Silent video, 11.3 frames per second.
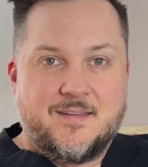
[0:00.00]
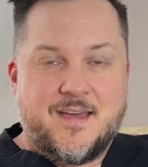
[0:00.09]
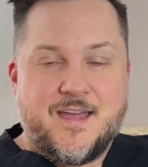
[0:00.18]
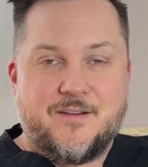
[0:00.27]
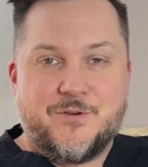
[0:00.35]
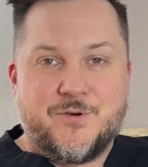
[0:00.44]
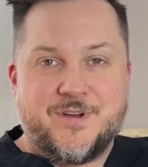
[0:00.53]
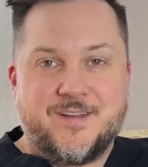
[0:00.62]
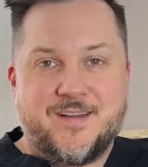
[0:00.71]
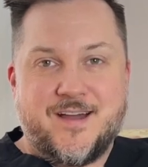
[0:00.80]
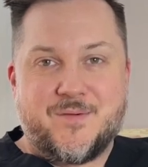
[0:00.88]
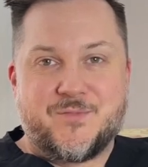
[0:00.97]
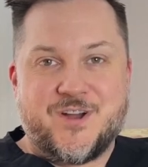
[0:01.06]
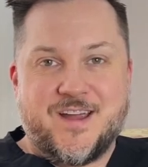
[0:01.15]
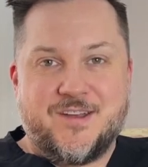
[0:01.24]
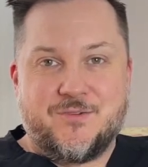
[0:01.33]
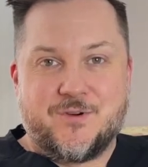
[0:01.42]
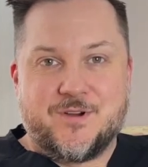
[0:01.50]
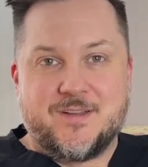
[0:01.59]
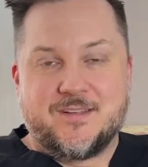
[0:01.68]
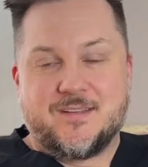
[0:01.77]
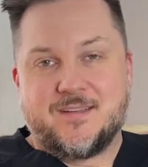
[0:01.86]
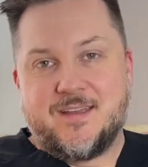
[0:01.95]
Hey everyone, I'm Ryan Nord,
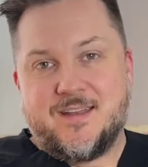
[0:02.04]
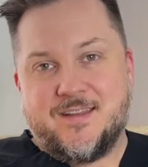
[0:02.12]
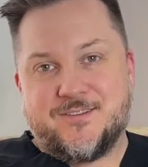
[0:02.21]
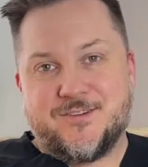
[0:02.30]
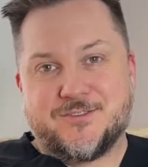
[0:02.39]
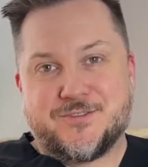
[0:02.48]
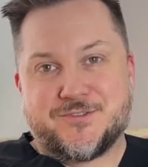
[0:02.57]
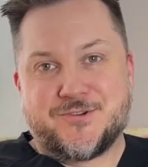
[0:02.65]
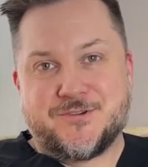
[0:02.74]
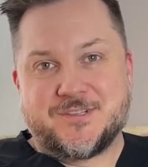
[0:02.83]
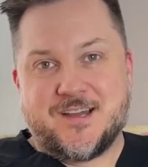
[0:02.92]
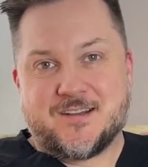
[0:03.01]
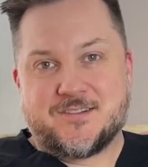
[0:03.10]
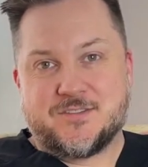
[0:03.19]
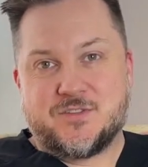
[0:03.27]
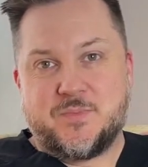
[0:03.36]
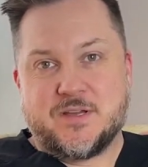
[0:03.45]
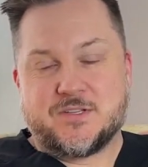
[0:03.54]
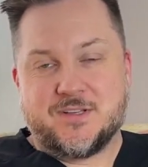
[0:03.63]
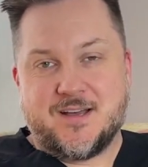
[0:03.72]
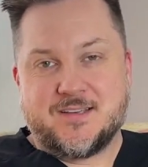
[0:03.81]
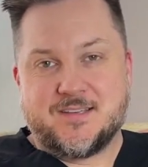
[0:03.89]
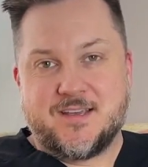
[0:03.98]
an ear, nose, and throat doctor
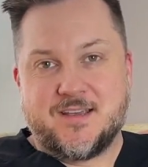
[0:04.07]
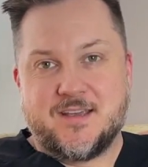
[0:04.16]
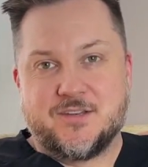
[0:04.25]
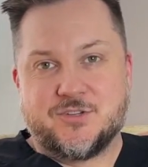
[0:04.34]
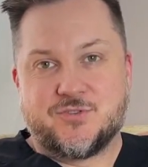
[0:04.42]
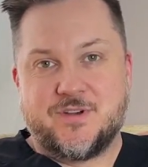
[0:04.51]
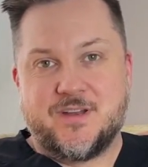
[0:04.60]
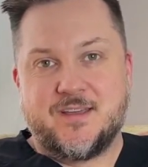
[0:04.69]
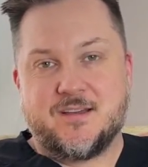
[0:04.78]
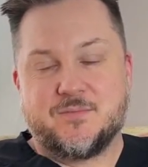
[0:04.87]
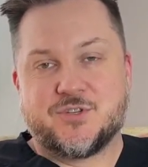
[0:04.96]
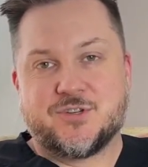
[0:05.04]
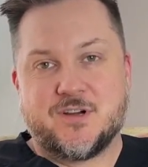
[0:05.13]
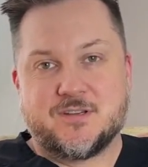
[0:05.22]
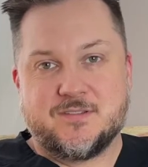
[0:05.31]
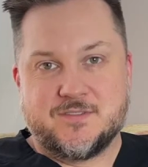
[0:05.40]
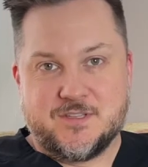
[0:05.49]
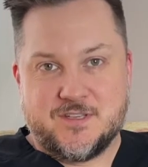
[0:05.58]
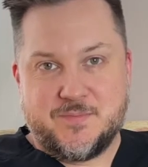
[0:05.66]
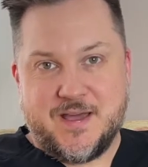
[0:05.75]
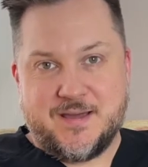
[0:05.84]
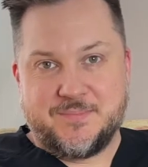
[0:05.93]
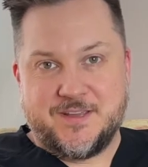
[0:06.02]
specializing in treating obstructive sleep
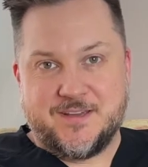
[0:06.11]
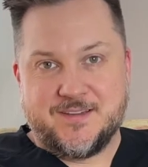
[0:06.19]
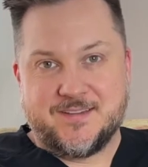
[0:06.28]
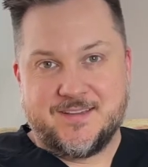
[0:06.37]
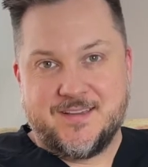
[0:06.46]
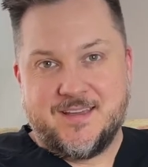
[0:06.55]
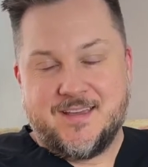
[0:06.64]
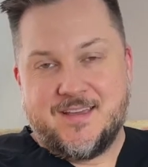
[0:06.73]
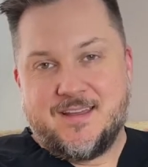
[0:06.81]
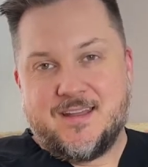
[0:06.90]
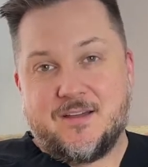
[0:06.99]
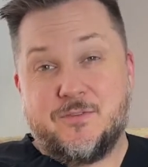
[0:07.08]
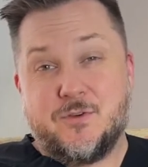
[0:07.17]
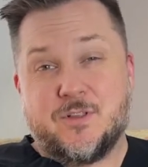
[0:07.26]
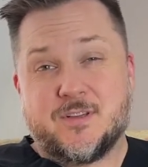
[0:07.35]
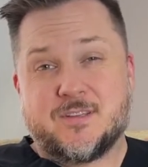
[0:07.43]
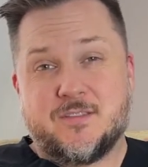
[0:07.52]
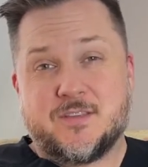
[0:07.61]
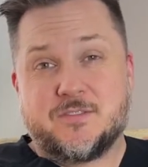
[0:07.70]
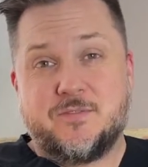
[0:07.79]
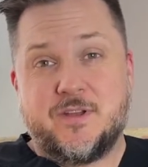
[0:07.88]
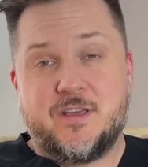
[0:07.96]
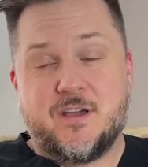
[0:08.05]
apnea. Now, if you clicked on this
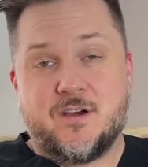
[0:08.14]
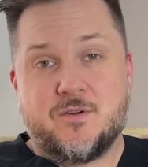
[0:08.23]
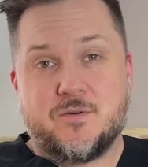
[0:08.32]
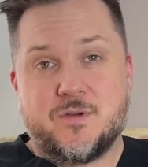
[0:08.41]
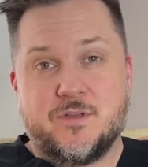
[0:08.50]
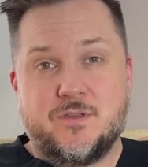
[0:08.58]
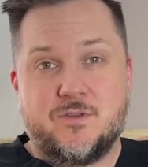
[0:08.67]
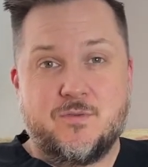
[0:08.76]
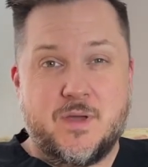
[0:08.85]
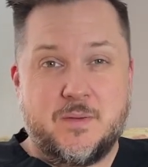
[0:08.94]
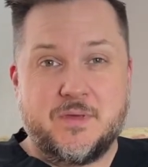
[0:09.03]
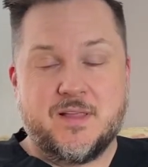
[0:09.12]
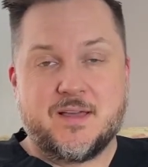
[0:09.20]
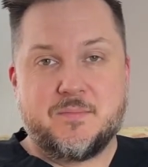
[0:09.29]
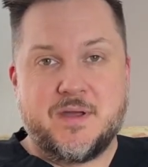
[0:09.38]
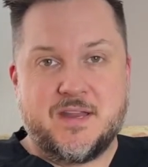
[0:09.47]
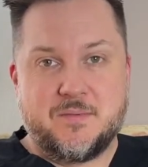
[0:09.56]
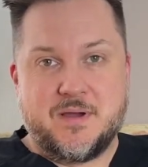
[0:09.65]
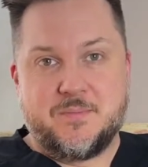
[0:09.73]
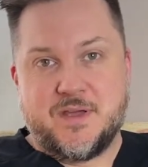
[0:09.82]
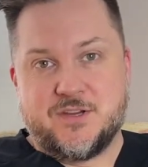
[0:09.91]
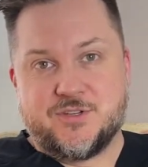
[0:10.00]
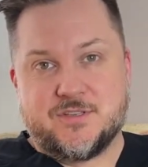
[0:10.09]
video, you may be like many of my
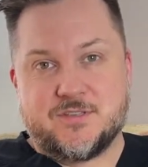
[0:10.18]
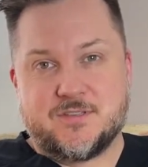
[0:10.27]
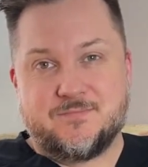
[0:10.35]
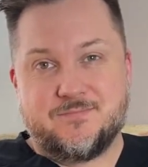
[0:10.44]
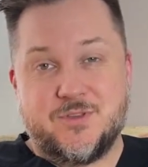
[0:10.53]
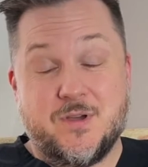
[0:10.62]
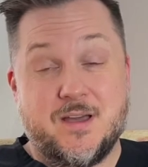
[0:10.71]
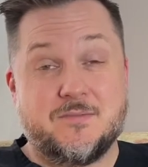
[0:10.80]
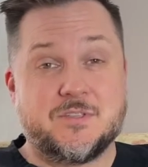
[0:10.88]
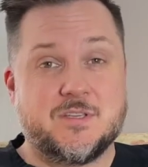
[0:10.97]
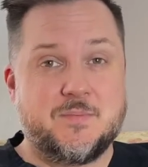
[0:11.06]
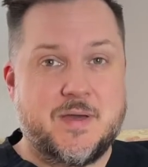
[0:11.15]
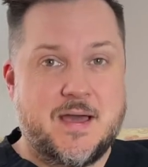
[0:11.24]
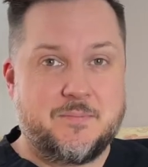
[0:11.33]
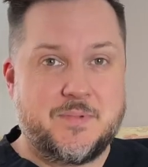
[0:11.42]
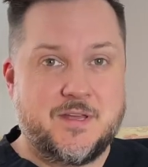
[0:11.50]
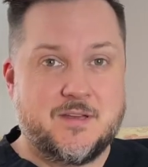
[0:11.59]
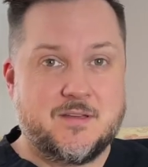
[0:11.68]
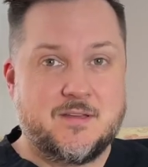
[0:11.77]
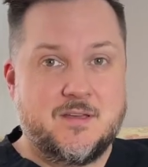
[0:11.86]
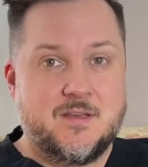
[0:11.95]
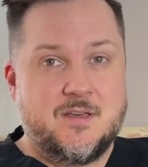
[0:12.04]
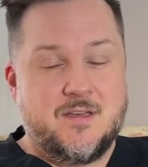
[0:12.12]
patients. You have sleep apnea,
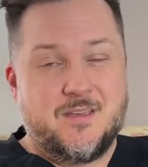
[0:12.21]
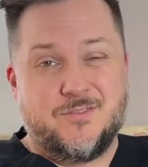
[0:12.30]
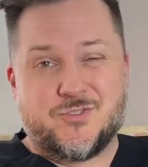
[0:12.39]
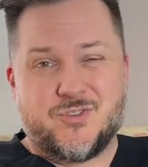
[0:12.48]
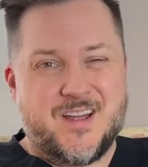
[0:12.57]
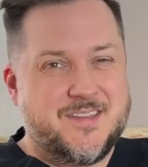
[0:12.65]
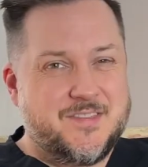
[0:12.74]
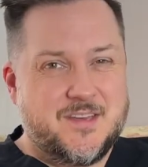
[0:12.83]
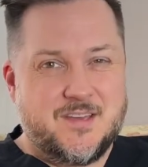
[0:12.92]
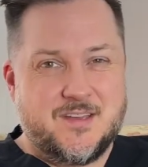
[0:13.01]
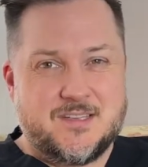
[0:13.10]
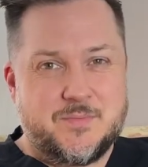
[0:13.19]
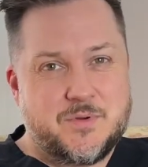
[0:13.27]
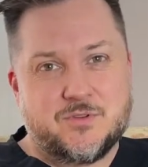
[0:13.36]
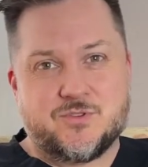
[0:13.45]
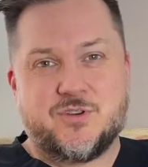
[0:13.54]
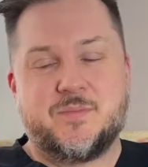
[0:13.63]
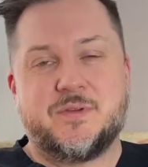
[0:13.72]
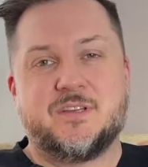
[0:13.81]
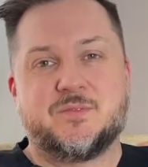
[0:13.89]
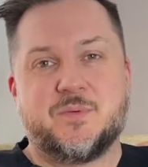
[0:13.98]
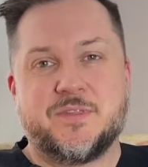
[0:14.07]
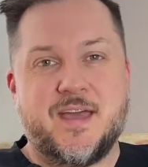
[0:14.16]
you've tried the typical
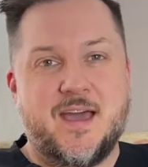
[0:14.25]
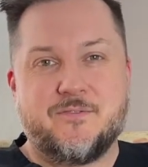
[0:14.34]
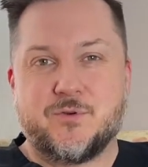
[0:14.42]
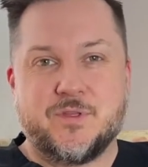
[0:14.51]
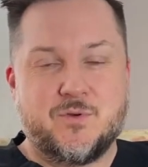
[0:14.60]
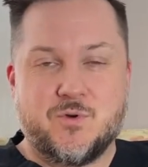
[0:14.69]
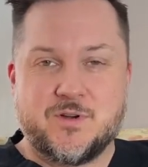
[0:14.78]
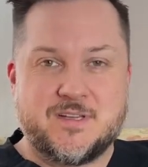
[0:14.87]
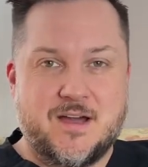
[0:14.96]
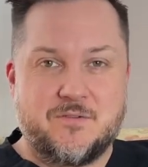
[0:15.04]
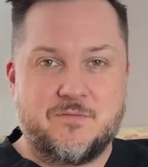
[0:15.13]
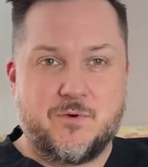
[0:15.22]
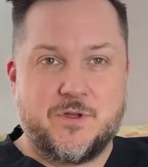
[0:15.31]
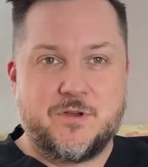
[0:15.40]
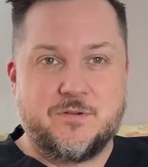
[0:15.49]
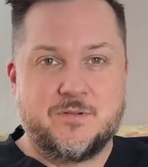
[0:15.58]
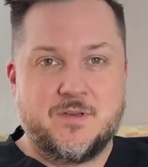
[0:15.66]
treatments, but they haven't really worked out for you.